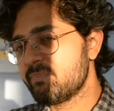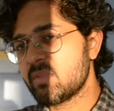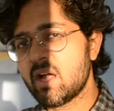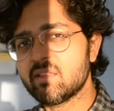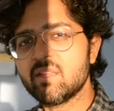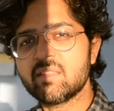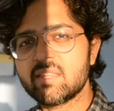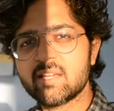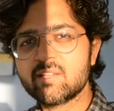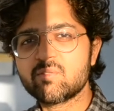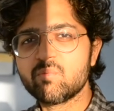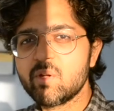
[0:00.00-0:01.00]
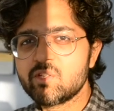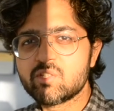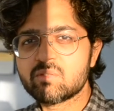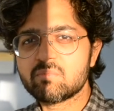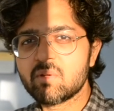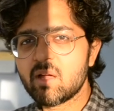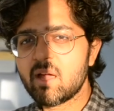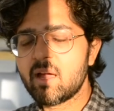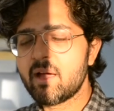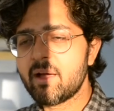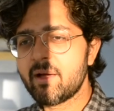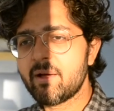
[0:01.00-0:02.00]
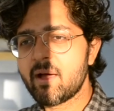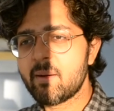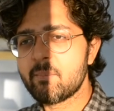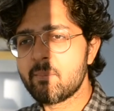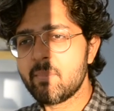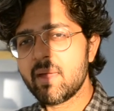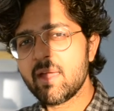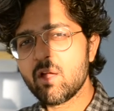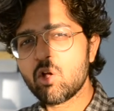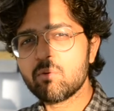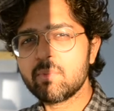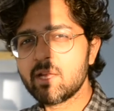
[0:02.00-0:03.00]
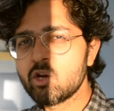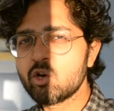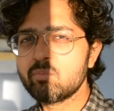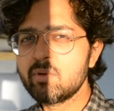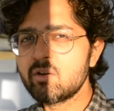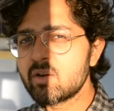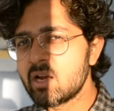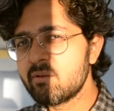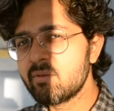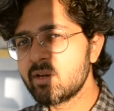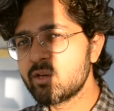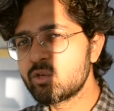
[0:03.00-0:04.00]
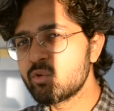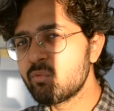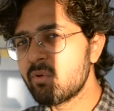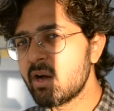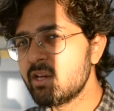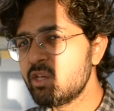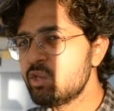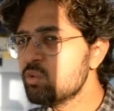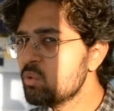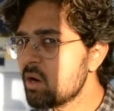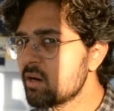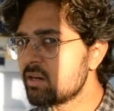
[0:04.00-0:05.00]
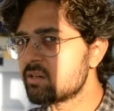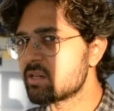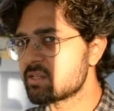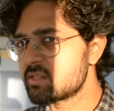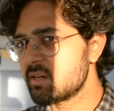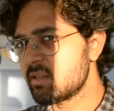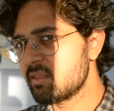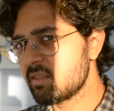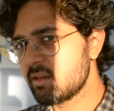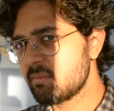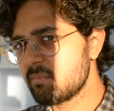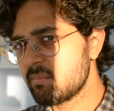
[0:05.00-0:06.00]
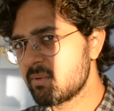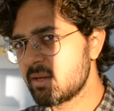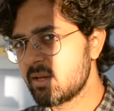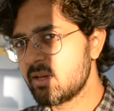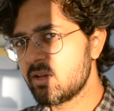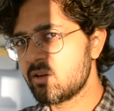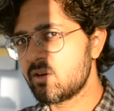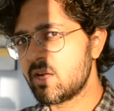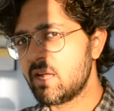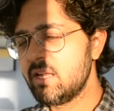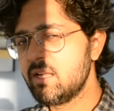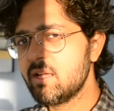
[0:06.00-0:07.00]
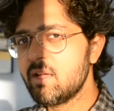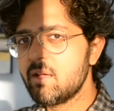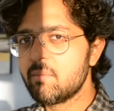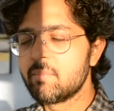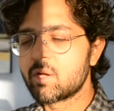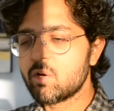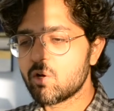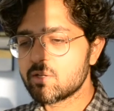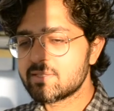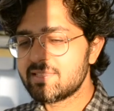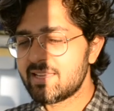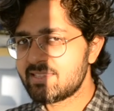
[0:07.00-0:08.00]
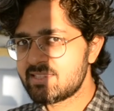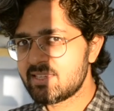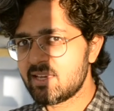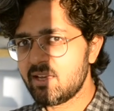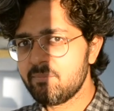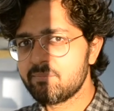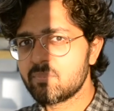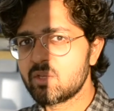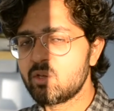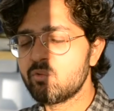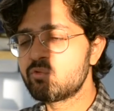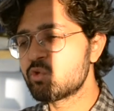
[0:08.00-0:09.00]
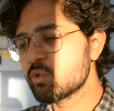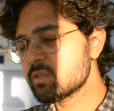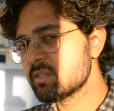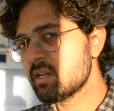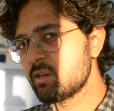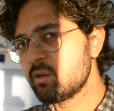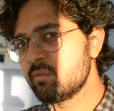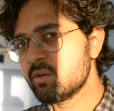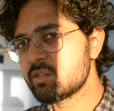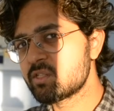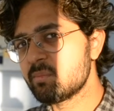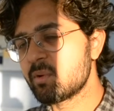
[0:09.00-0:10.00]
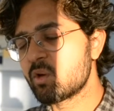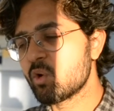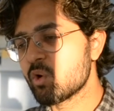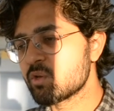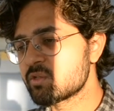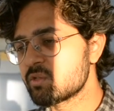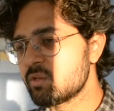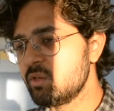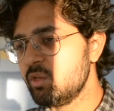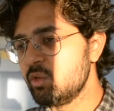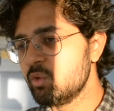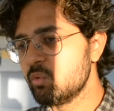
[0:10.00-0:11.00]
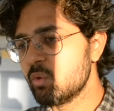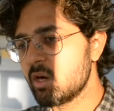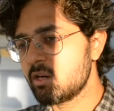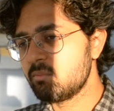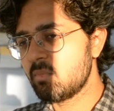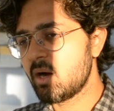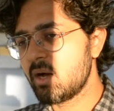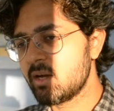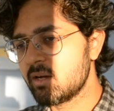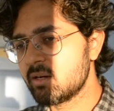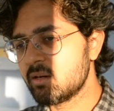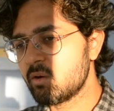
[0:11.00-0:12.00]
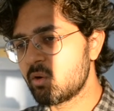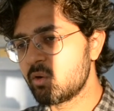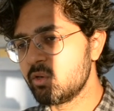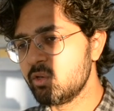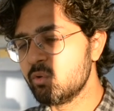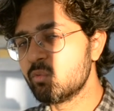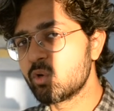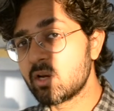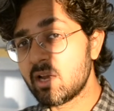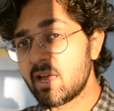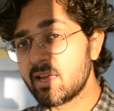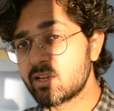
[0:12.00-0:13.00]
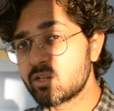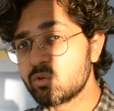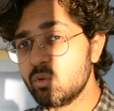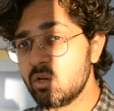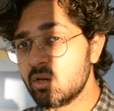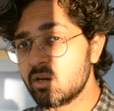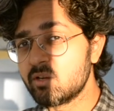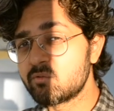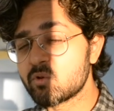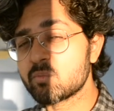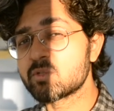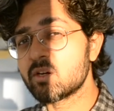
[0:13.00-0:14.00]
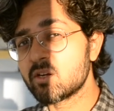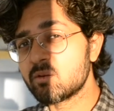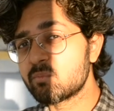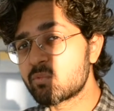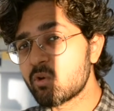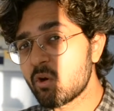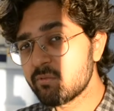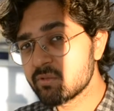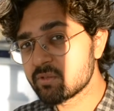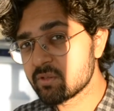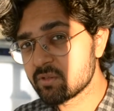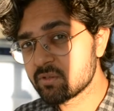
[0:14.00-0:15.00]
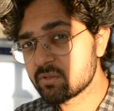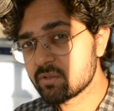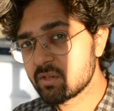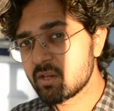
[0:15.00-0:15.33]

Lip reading: other things which may or may not be relevant to why you are interested in them, right? Because let's say you've chosen that university because you admire or you would like to learn from certain professors